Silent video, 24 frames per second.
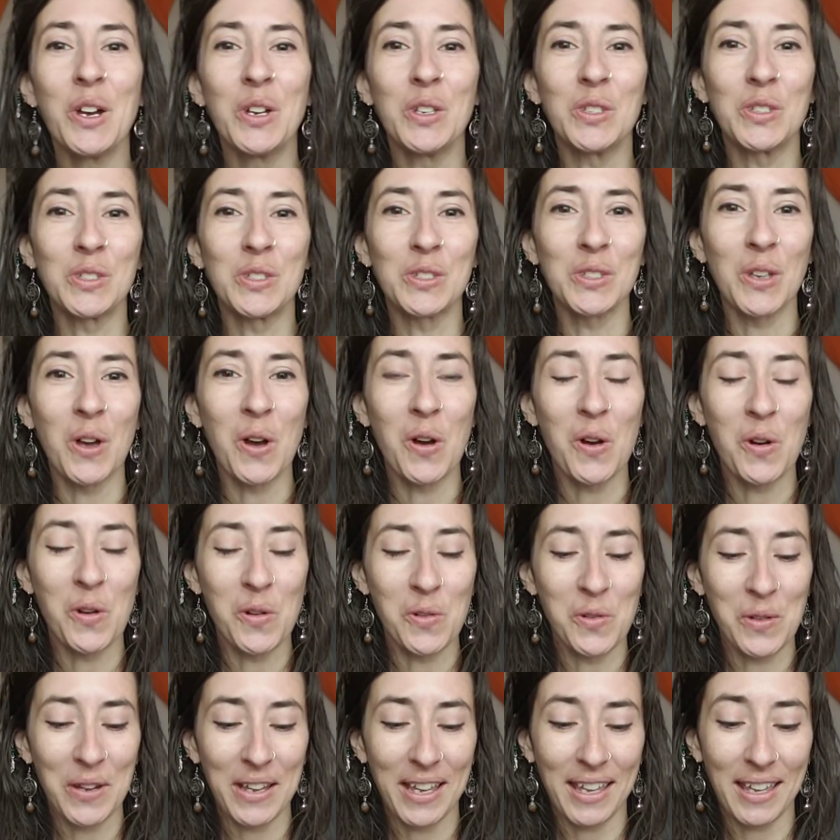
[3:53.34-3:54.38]

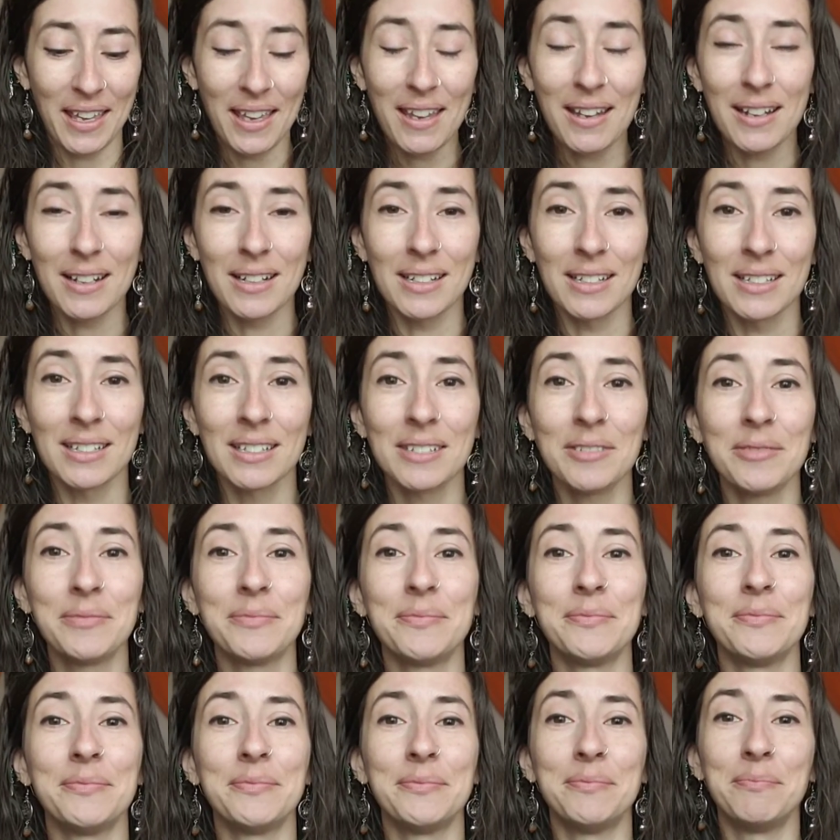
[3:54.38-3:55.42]
So here,
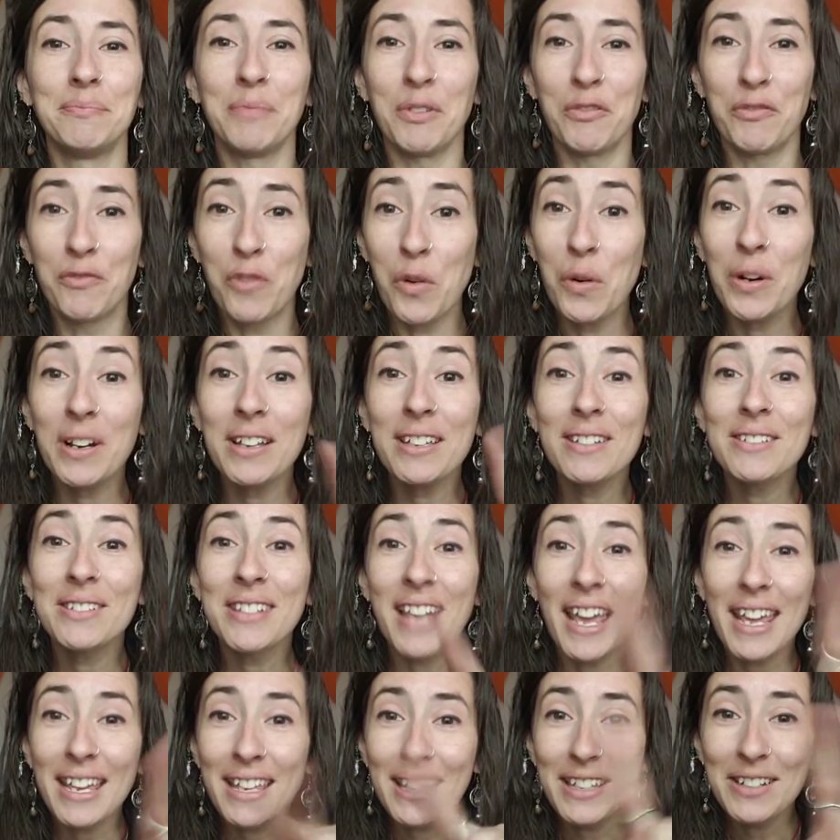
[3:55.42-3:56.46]
before you
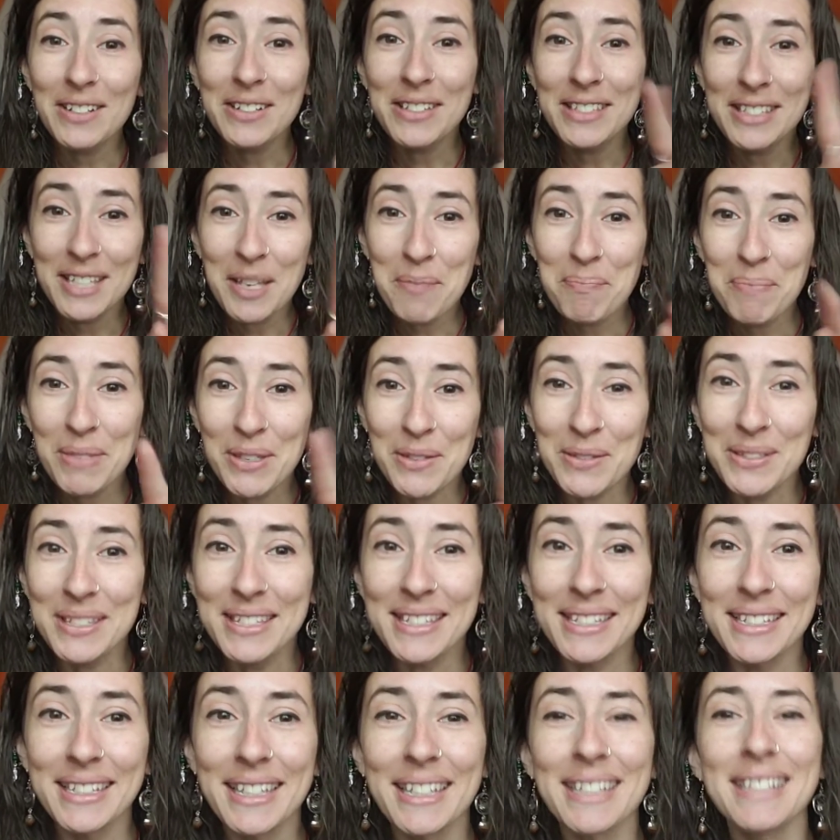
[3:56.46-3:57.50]
take your sip, you
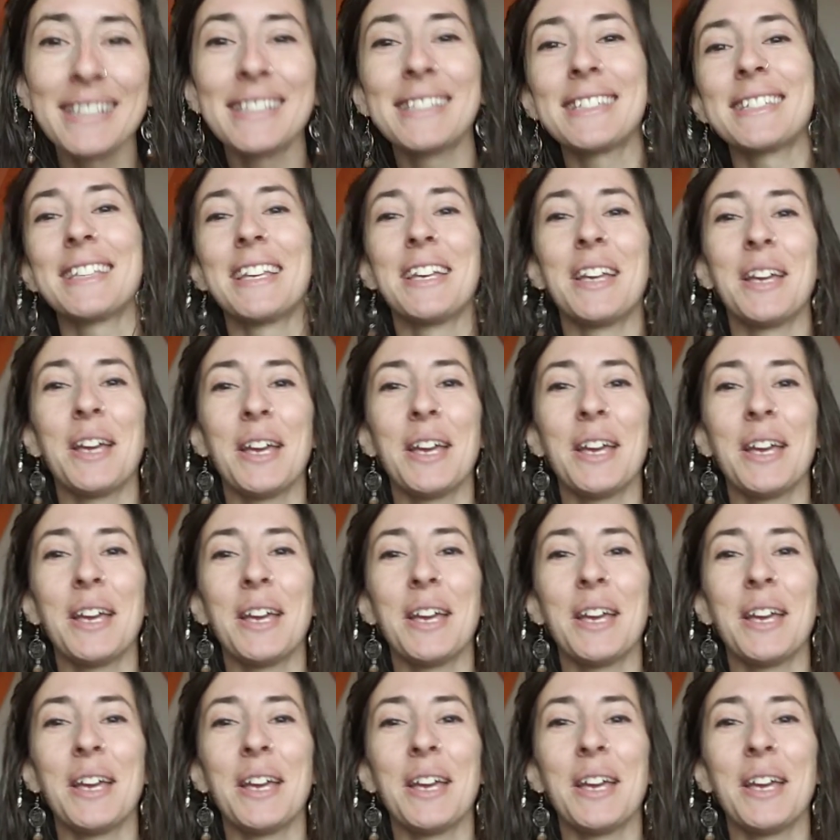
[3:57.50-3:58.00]
sillies,